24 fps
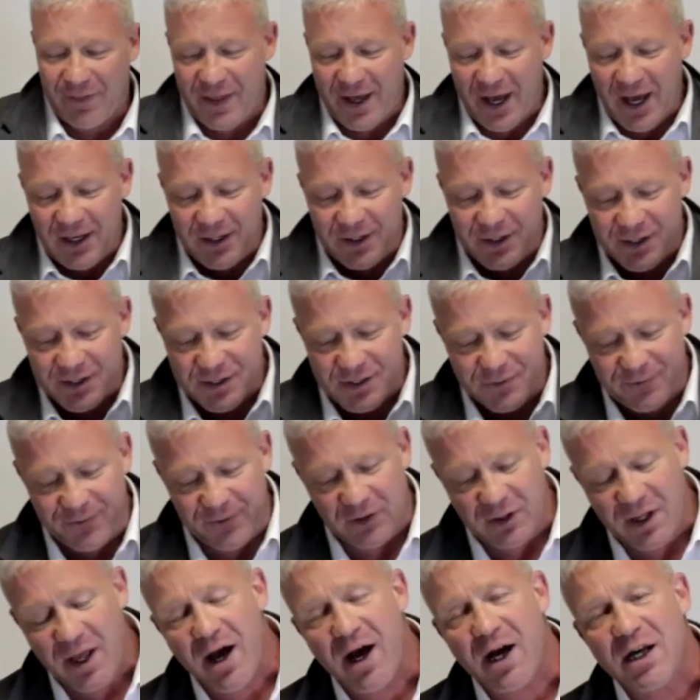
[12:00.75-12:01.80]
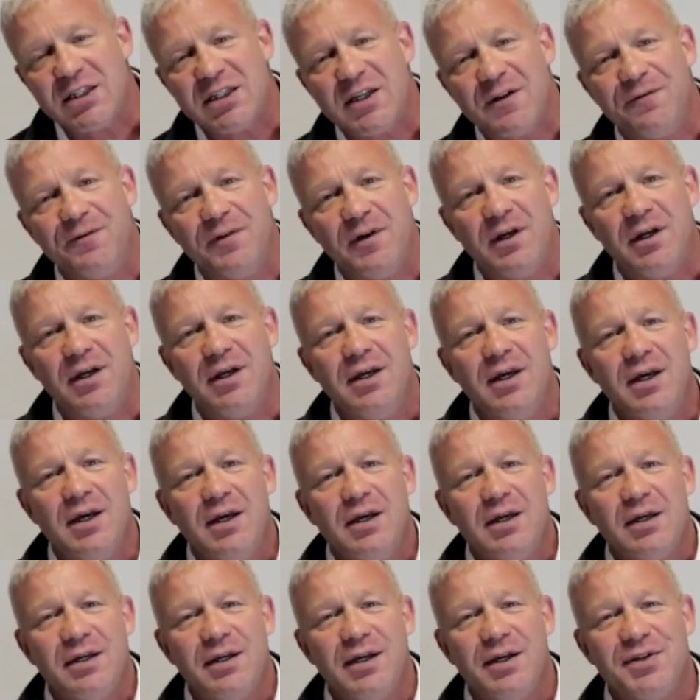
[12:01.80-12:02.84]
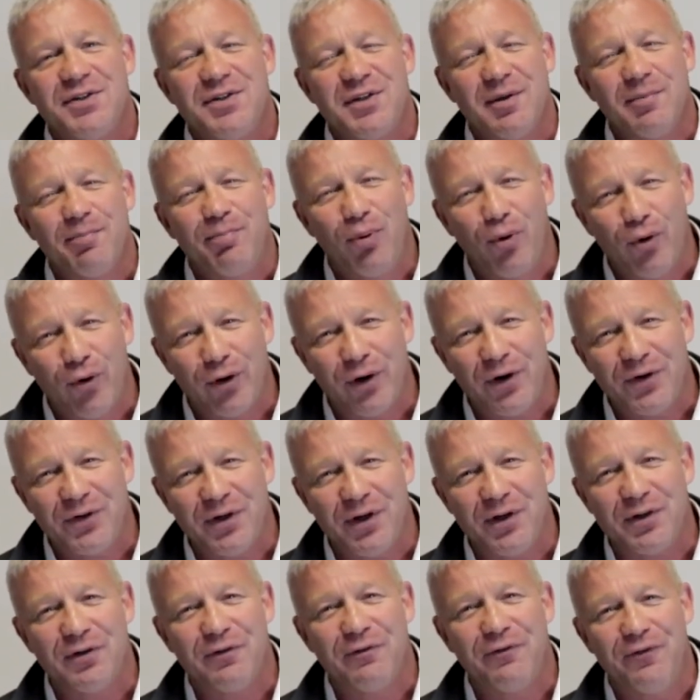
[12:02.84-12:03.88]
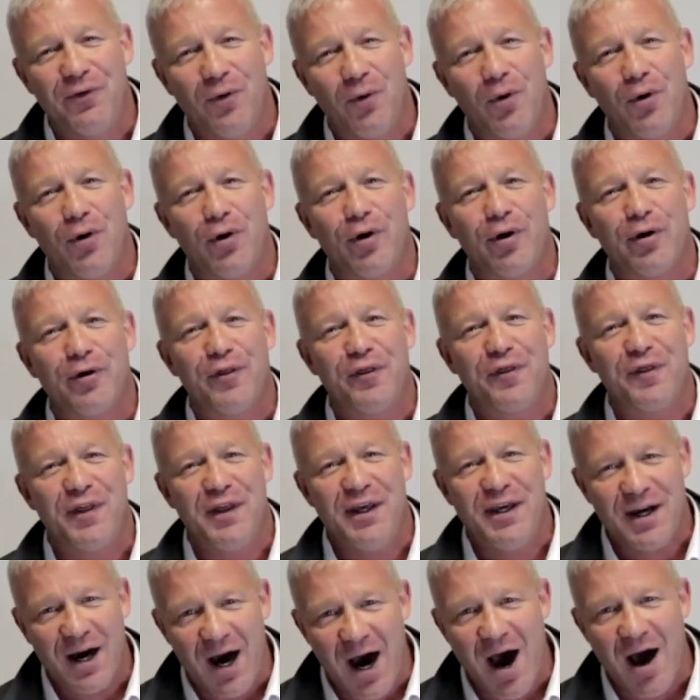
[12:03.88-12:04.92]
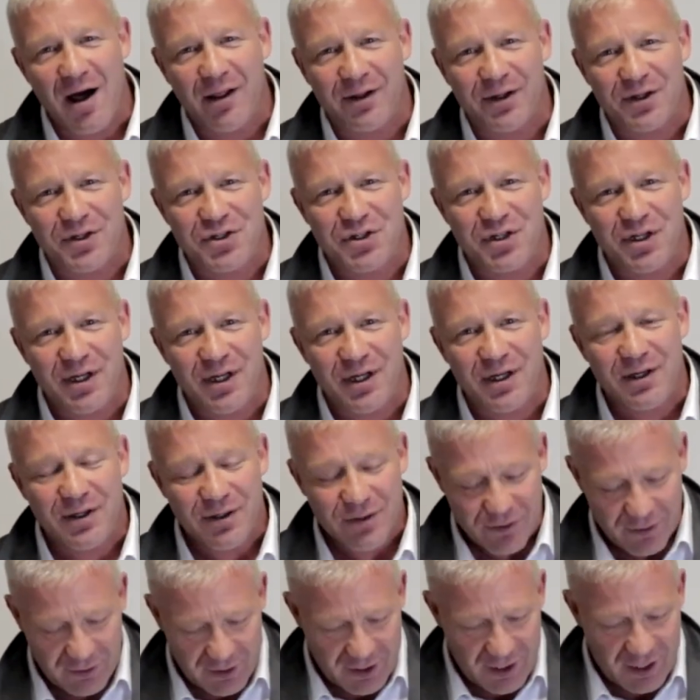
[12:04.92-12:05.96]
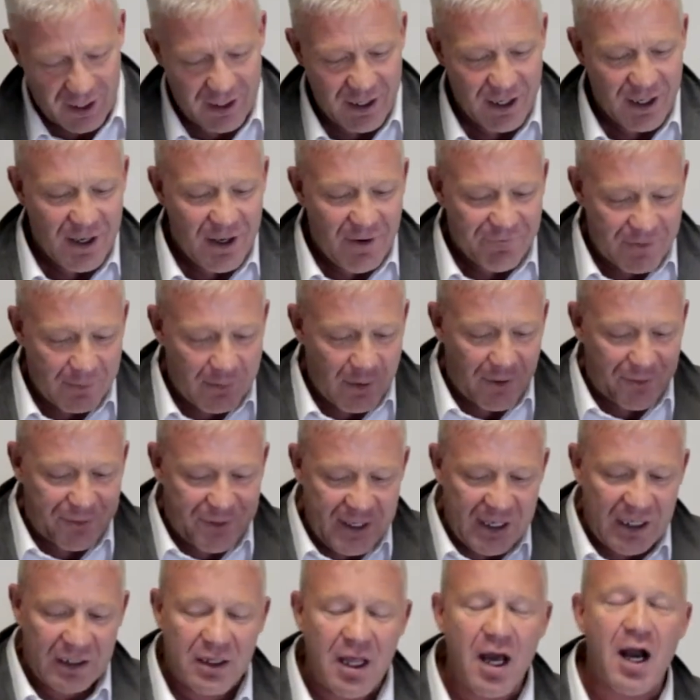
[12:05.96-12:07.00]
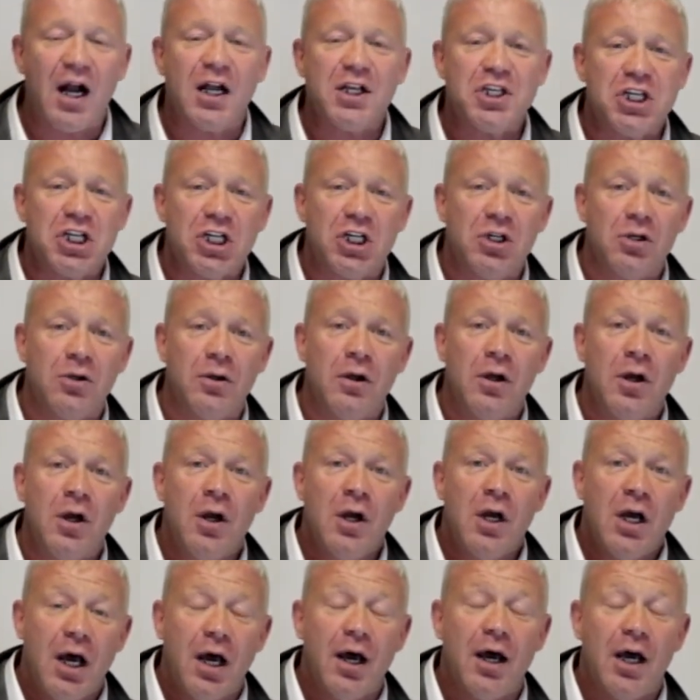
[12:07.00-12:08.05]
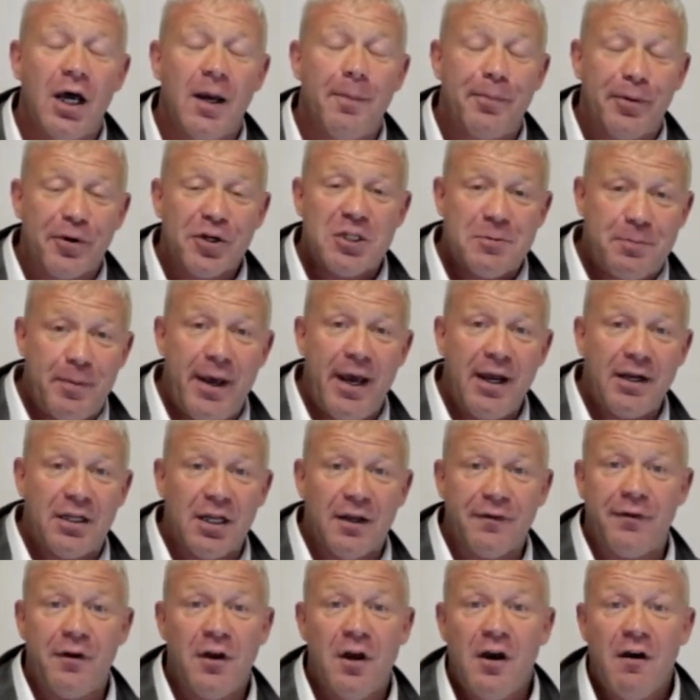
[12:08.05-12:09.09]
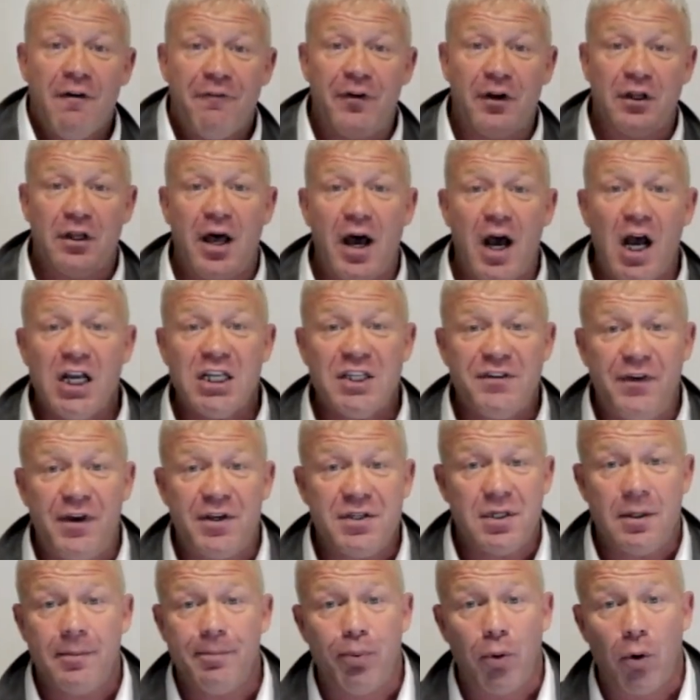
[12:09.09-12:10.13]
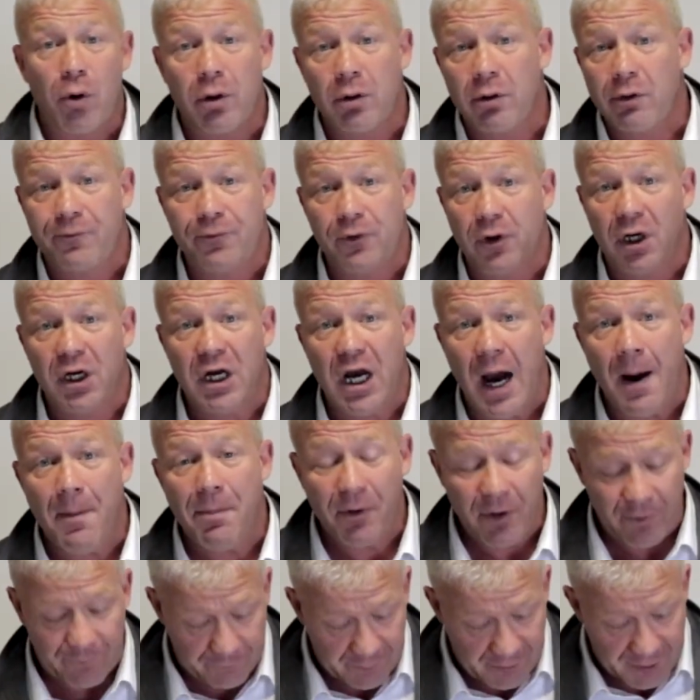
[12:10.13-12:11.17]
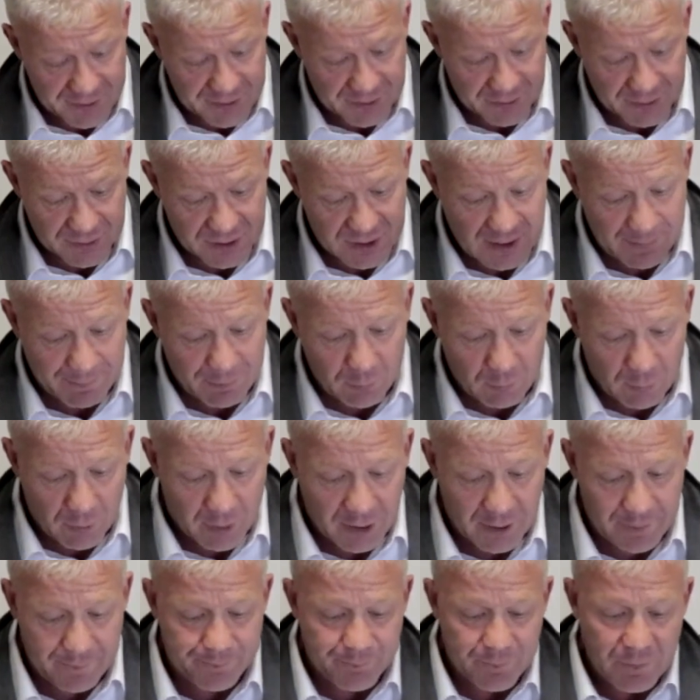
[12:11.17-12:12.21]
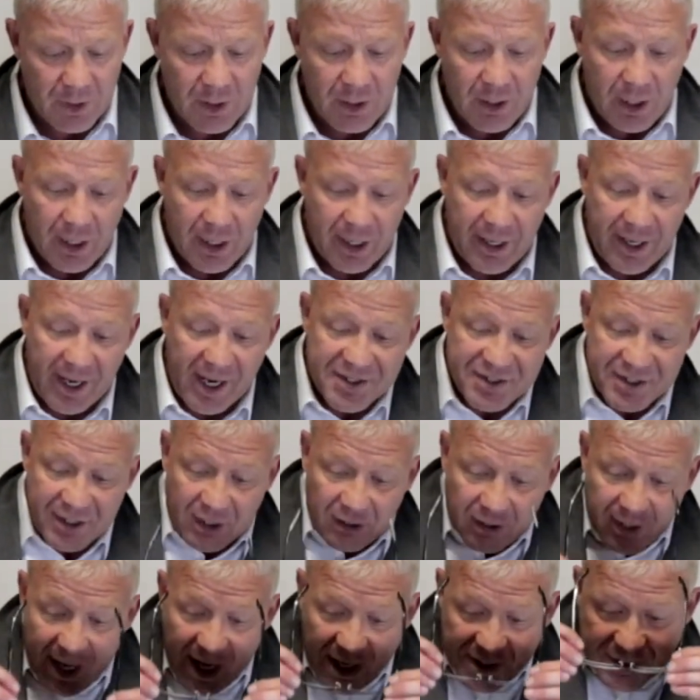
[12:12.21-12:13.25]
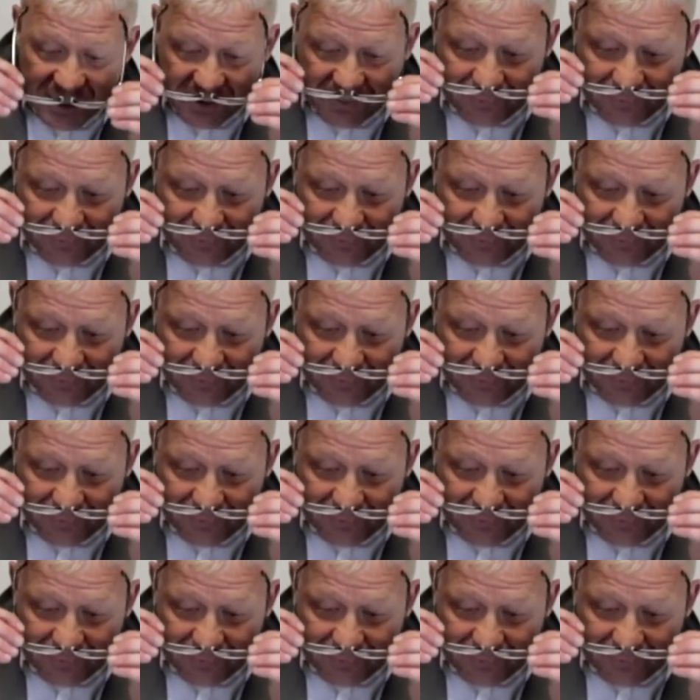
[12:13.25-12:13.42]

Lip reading: that is philosophy is important for theology. Okay? From a theological perspective, philosophy is important for a couple of reasons. Number one, as the classic